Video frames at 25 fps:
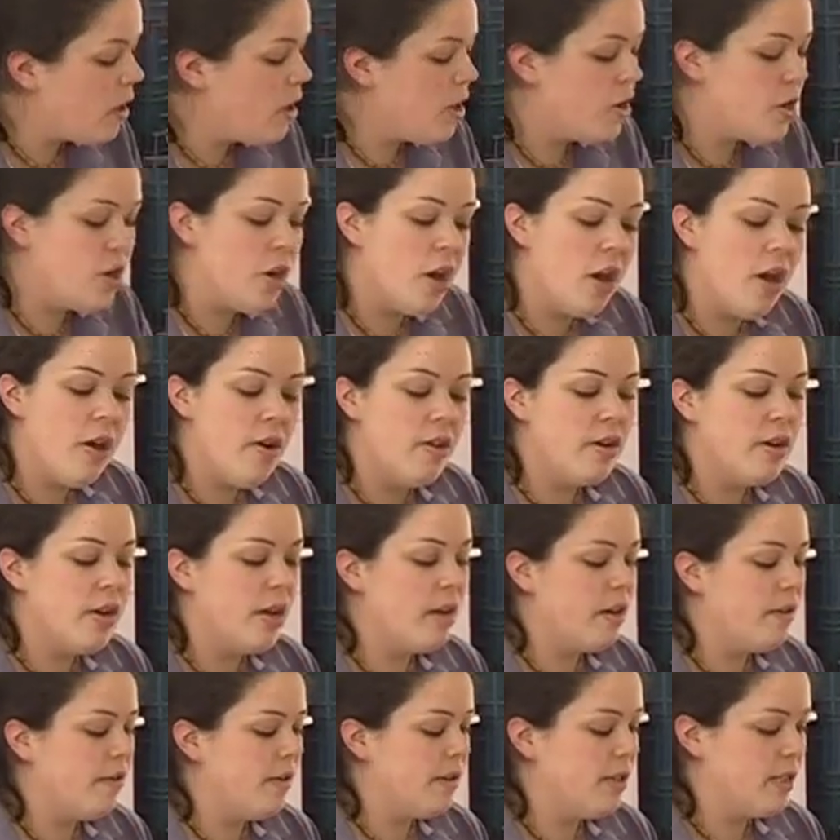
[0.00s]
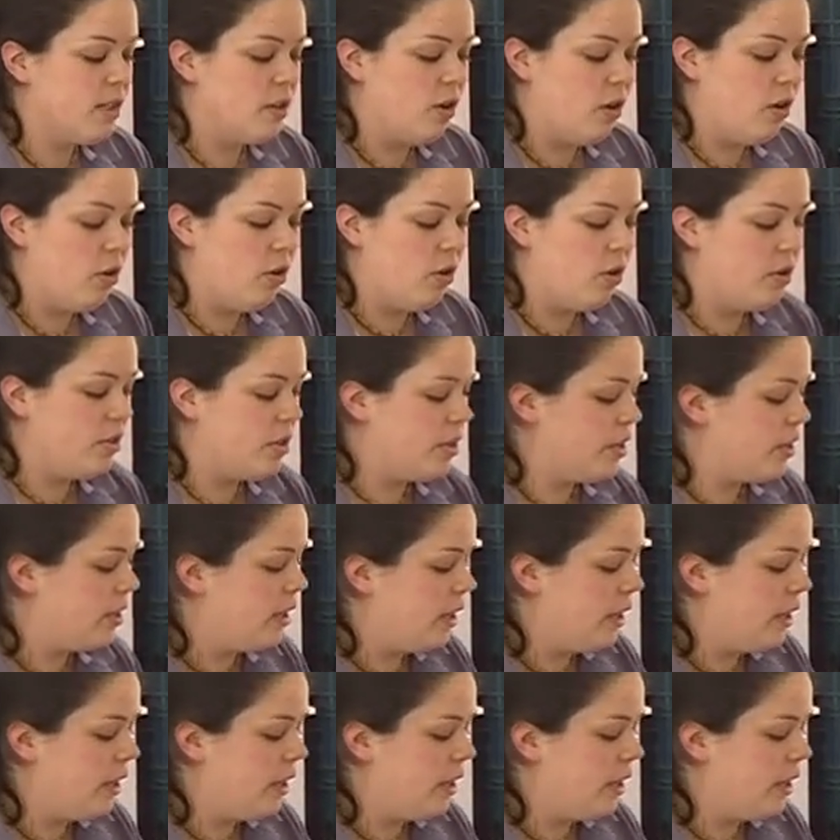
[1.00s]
No, none of it's hot.